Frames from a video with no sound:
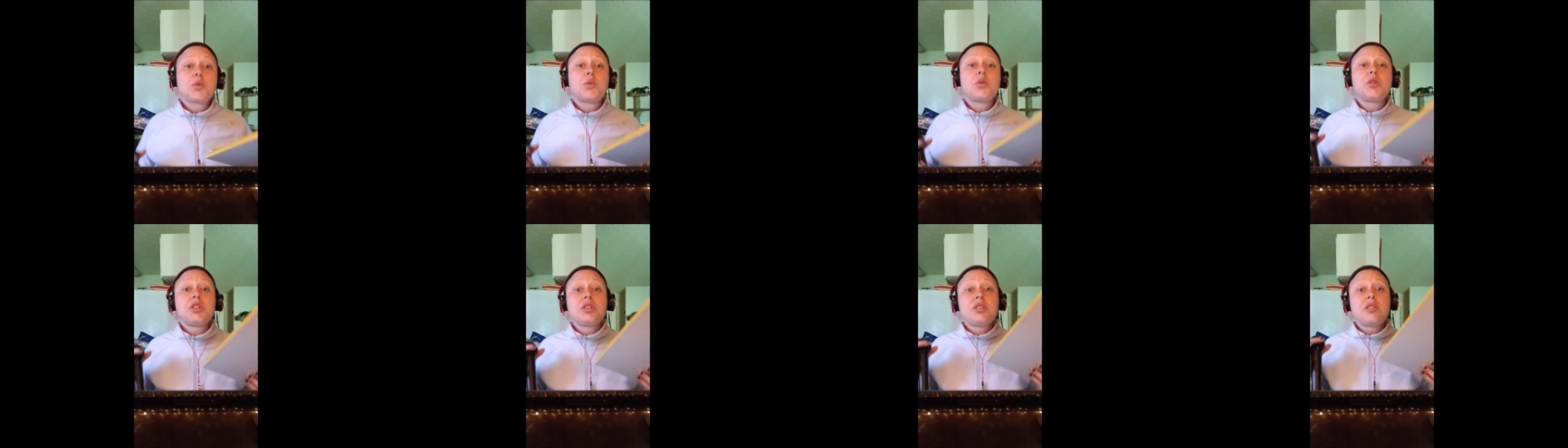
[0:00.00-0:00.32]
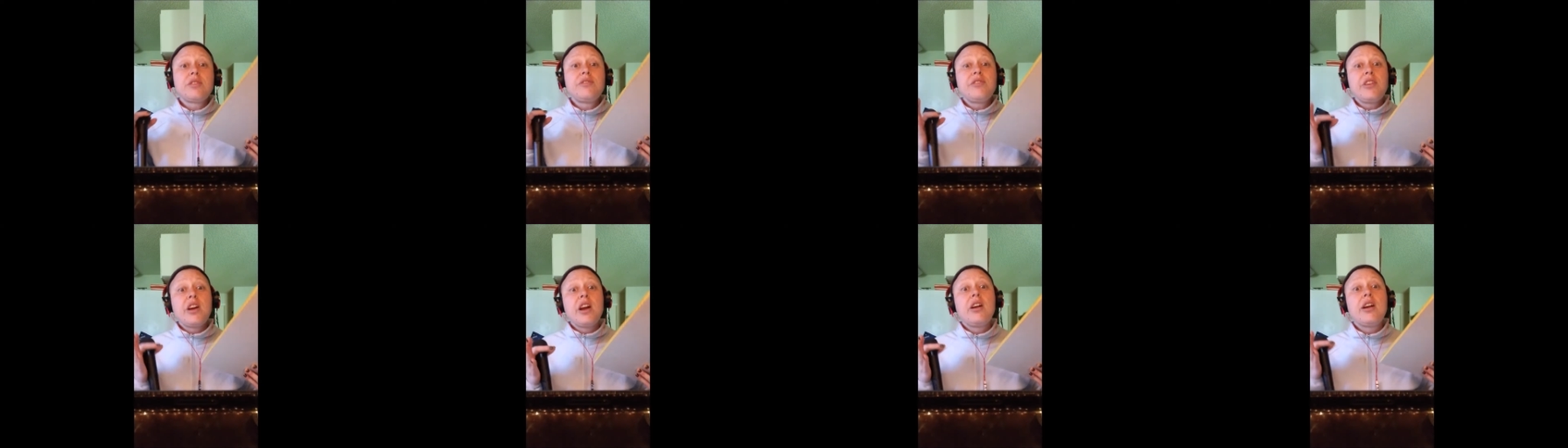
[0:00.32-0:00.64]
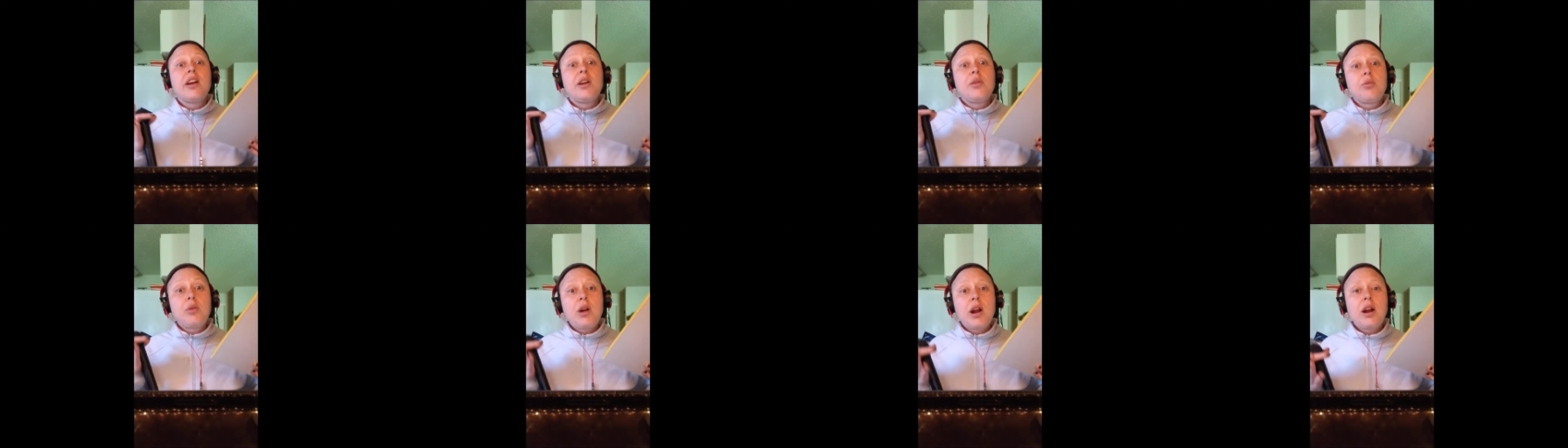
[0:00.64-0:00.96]
which is a
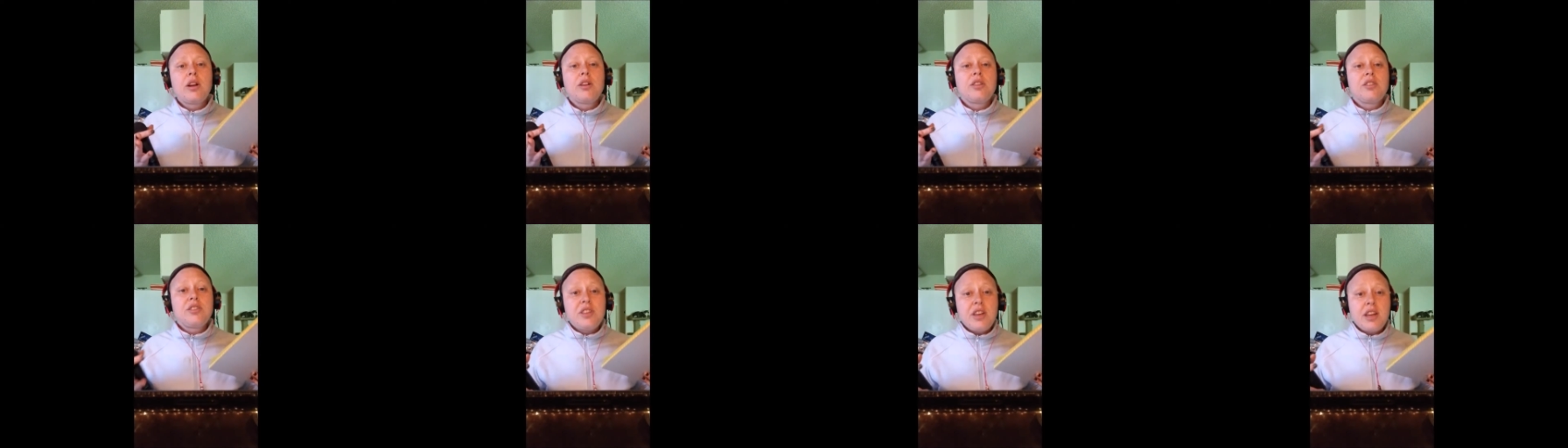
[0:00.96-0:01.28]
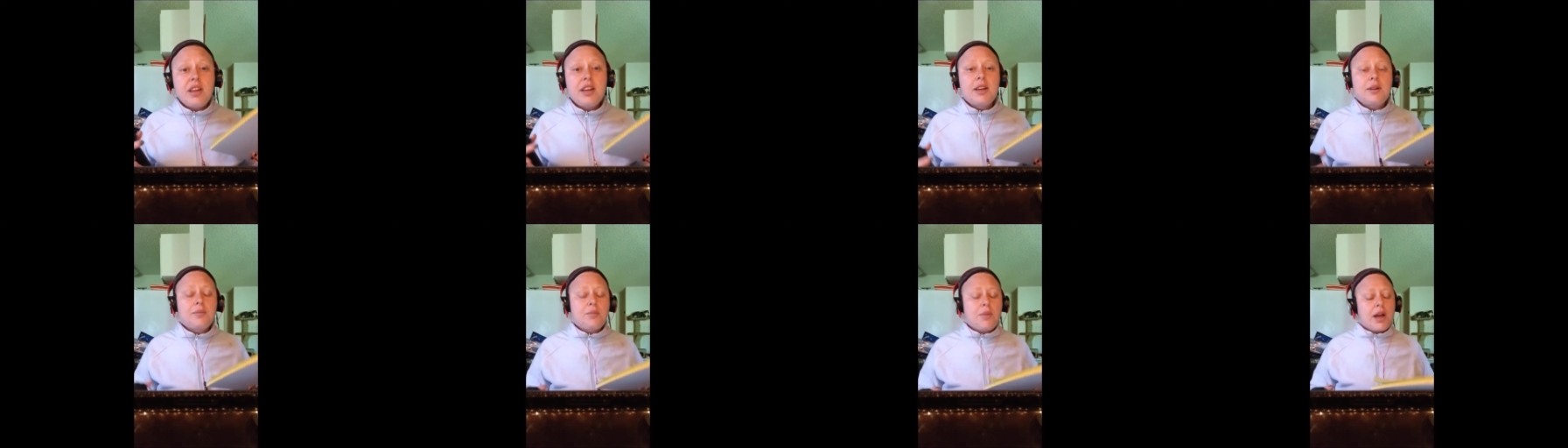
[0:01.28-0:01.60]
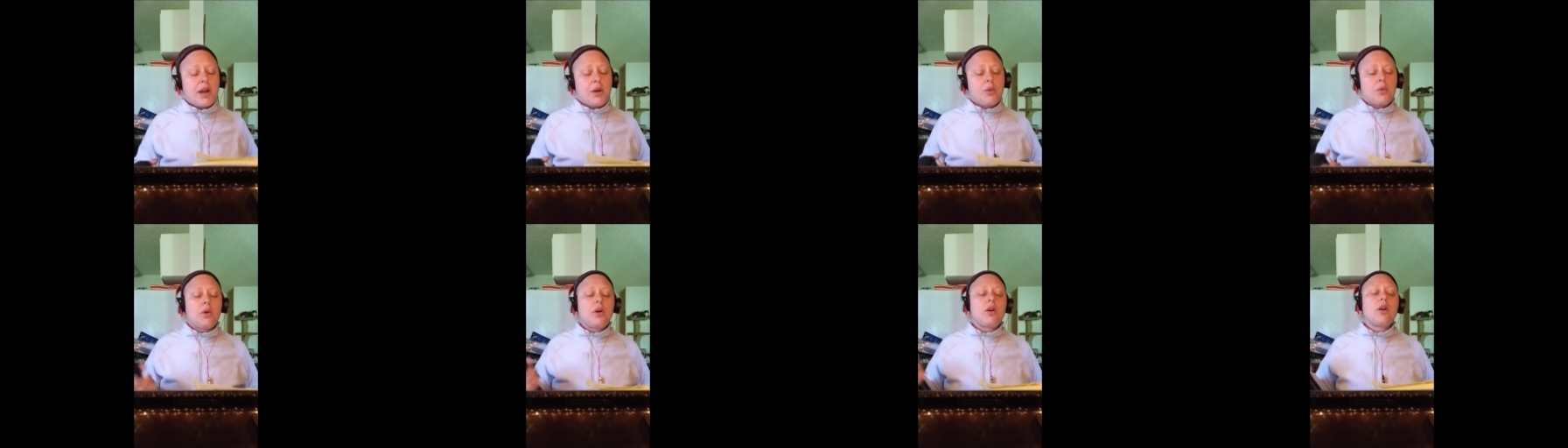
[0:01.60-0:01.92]
very rare thing in
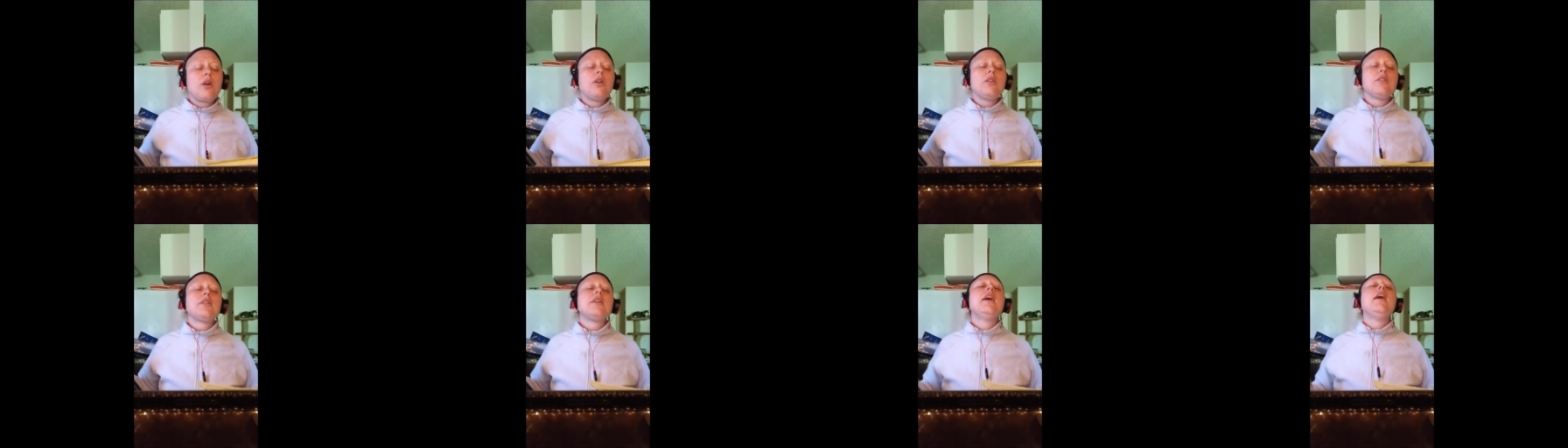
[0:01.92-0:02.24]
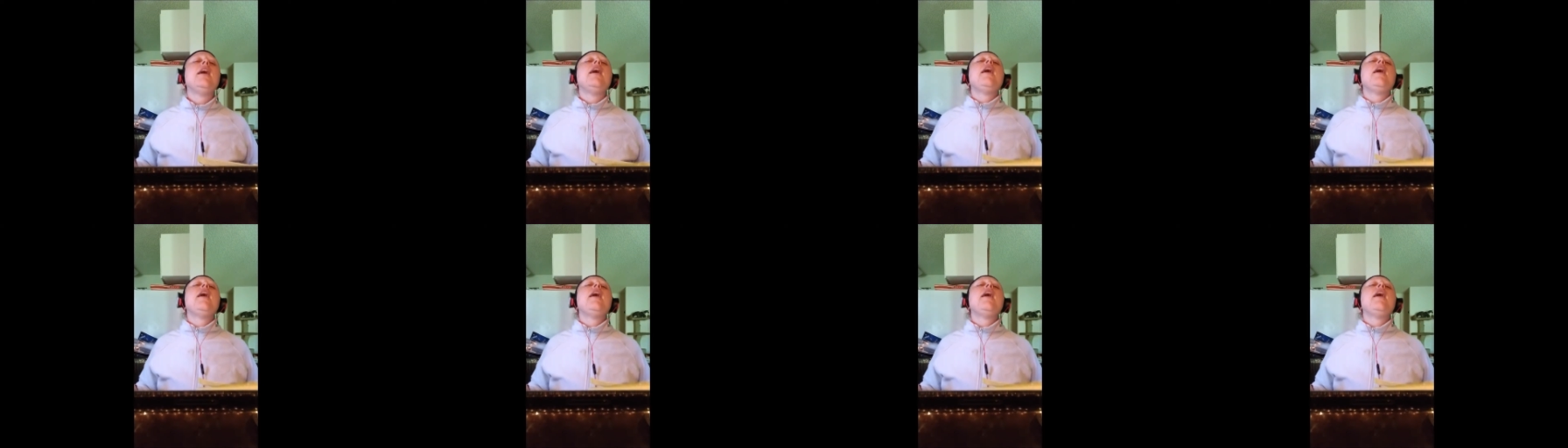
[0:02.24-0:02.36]
my world,